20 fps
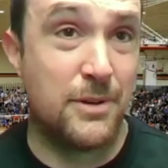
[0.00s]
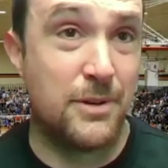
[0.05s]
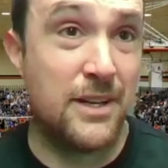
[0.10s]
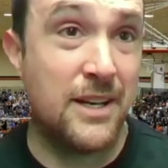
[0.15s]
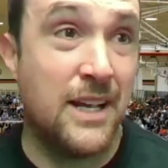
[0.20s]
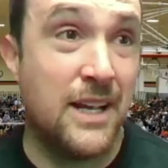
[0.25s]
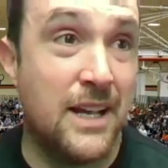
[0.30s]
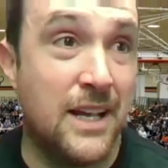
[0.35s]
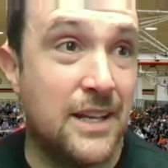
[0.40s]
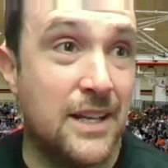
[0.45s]
But
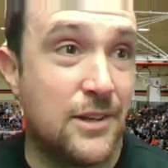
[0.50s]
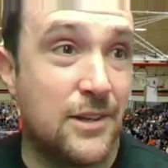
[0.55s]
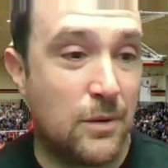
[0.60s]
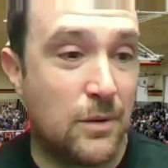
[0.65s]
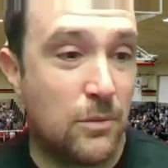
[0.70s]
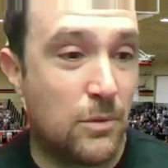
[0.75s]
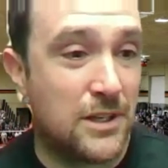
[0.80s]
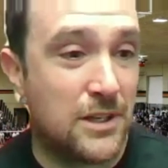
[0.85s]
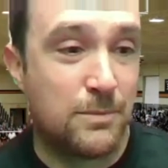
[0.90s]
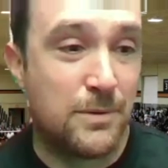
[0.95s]
you know, I
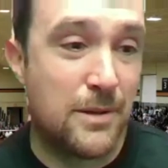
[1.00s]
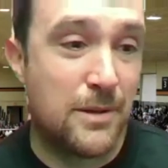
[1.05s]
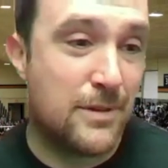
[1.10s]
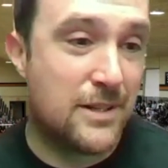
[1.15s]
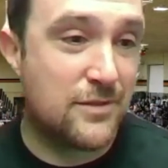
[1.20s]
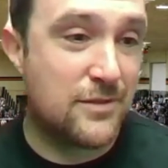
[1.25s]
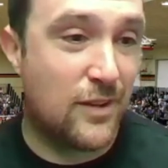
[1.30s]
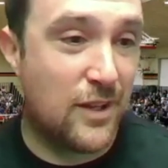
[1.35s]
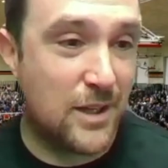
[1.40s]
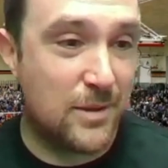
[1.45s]
wanted to play
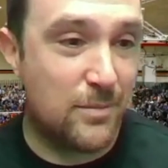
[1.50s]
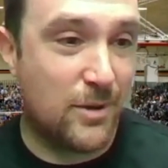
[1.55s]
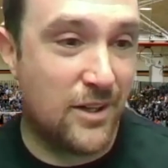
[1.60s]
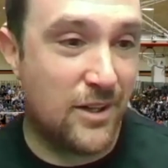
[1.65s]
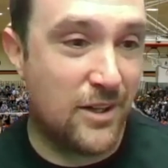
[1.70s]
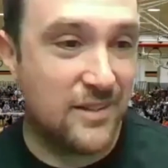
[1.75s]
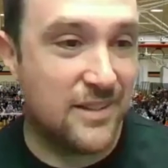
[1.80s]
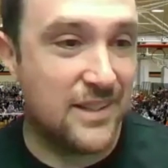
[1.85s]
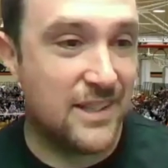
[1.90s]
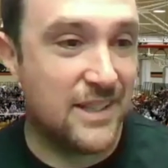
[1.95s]
men's volleyball,
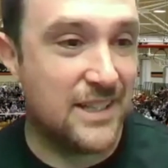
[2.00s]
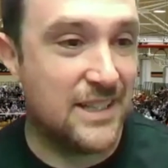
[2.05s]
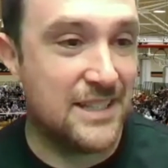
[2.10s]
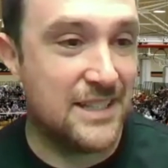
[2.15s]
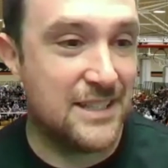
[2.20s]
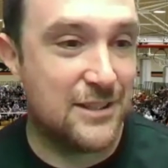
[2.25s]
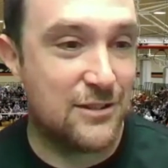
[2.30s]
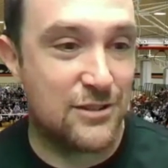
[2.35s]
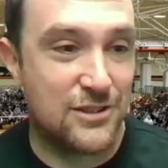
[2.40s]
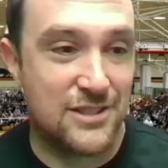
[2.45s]

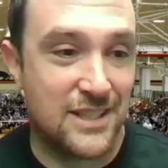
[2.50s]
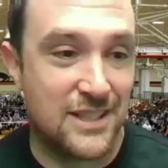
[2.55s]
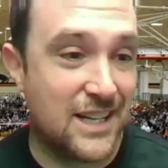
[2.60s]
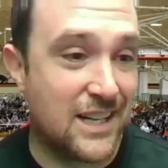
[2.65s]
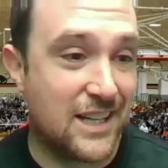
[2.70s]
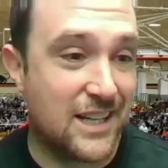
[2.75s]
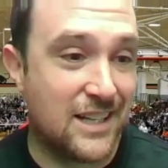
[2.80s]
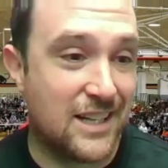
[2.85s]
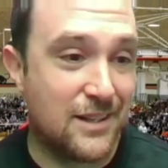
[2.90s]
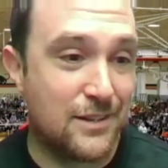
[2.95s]
and there's
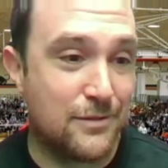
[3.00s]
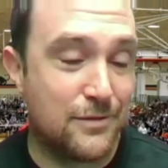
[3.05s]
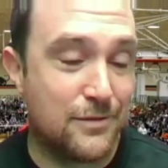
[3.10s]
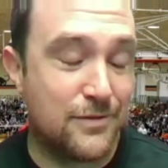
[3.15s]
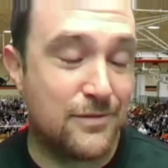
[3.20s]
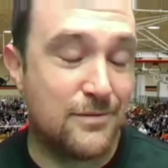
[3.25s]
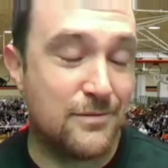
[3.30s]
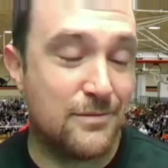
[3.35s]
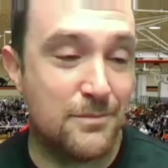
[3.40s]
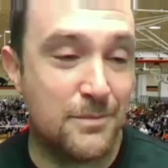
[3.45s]
not a lot of
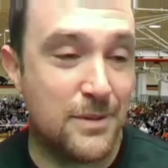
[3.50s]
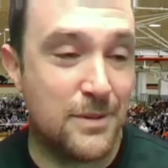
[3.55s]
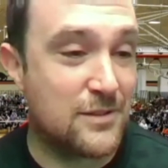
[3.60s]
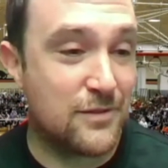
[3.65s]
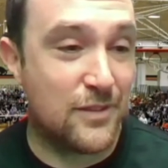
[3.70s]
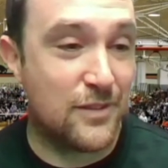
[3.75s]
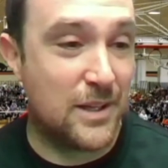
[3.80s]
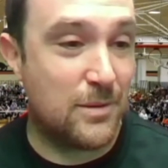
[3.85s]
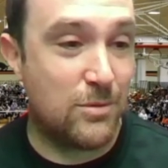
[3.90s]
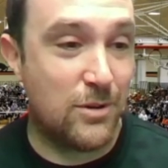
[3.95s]
men's
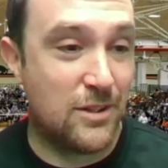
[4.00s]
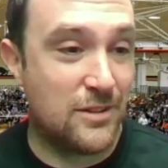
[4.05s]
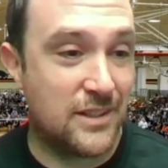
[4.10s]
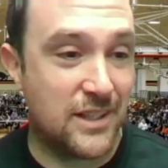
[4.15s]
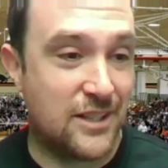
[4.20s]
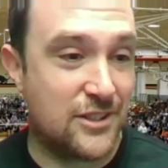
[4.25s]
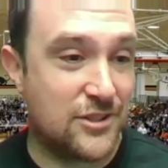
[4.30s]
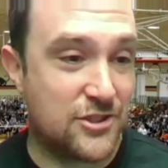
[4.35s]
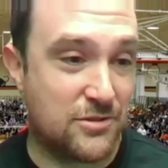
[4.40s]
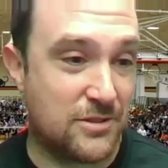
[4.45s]
volleyball in the
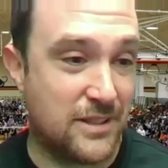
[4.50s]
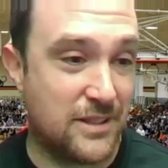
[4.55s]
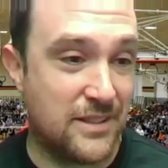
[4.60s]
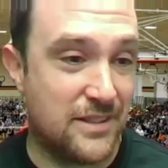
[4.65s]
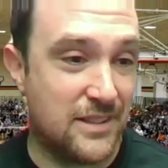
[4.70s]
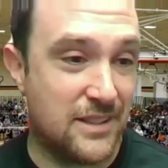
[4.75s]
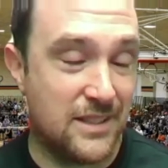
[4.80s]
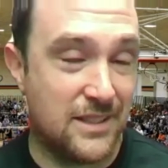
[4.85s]
country.